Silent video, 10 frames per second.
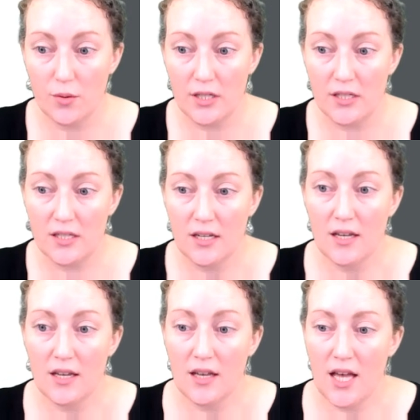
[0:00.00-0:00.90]
it,
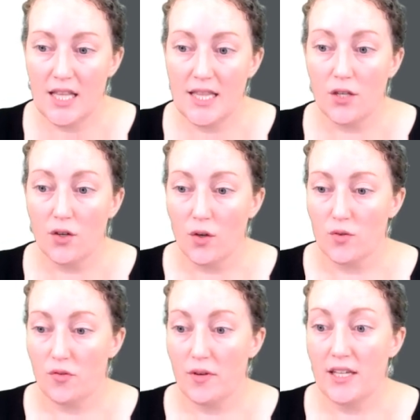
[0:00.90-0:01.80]
and then you're going to
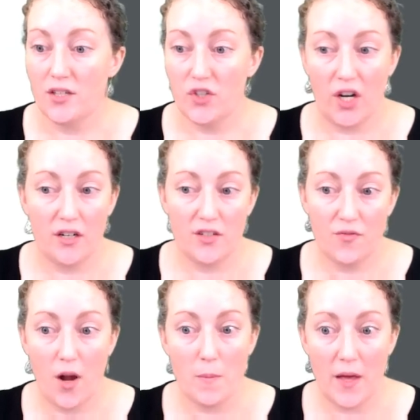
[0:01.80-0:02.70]
create a chart
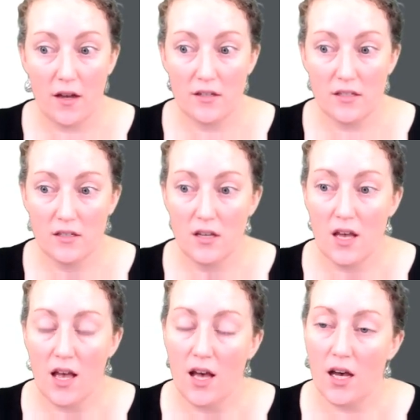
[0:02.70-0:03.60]
from that,
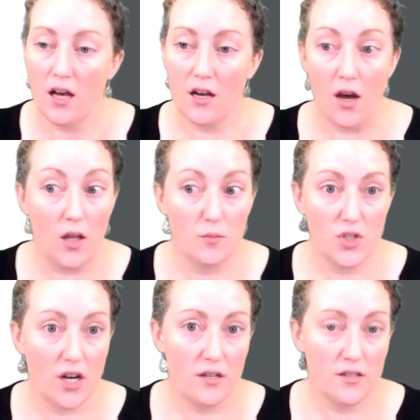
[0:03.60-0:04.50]
a column
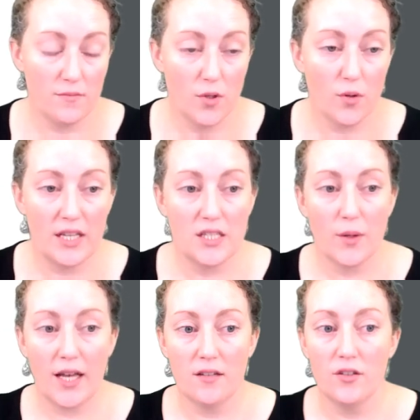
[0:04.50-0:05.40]
chart. Okay, so
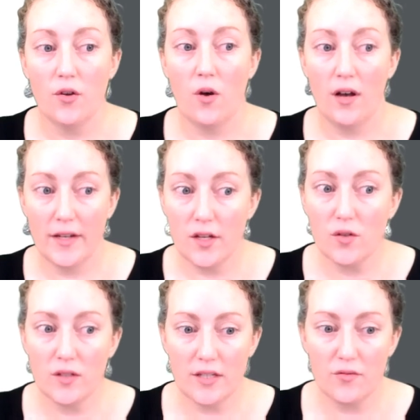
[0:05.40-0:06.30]
again, highlight
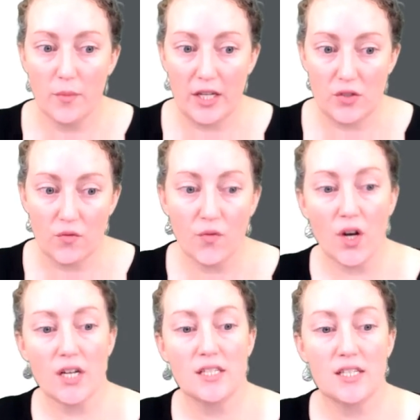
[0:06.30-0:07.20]
all the information
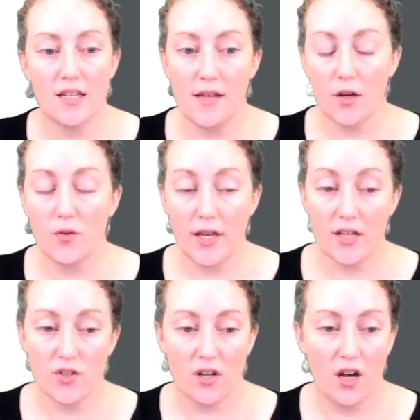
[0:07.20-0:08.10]
first and then
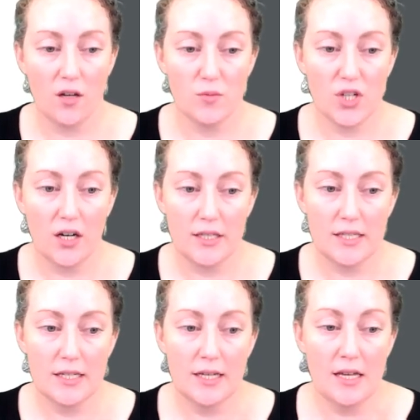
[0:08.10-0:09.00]
create your column
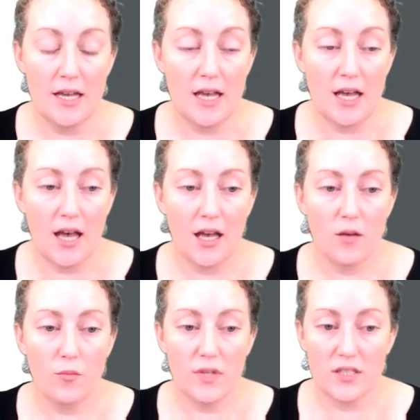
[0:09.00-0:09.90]
chart.
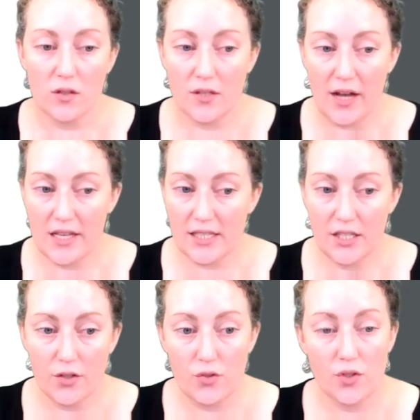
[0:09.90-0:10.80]
It's also asking
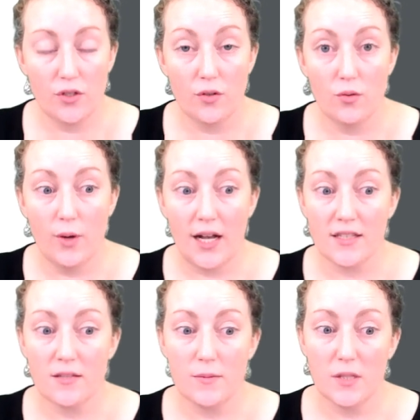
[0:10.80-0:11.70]
you to
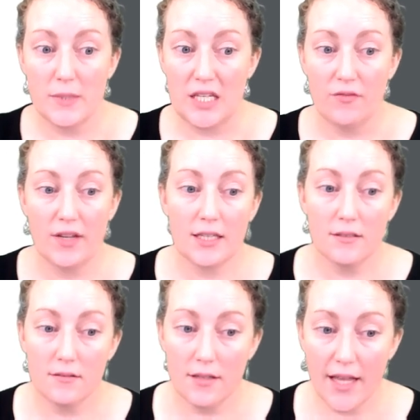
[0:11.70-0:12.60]
add some specific
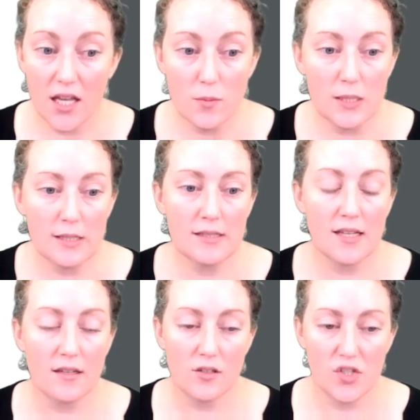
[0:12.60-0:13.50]
labels
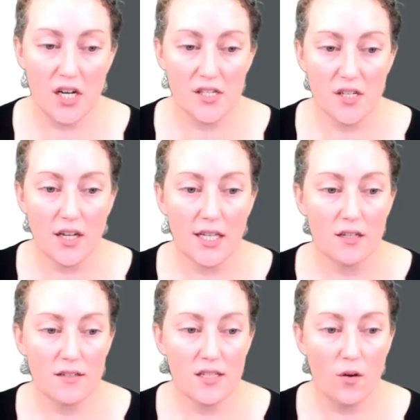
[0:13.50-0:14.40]
and a chart title
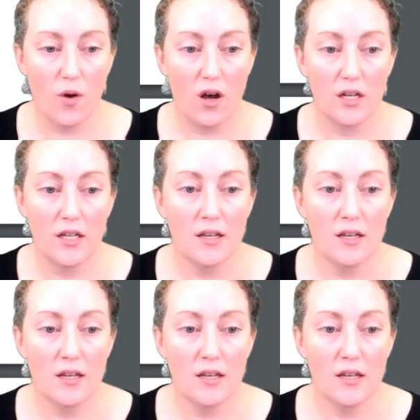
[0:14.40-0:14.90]
and so on.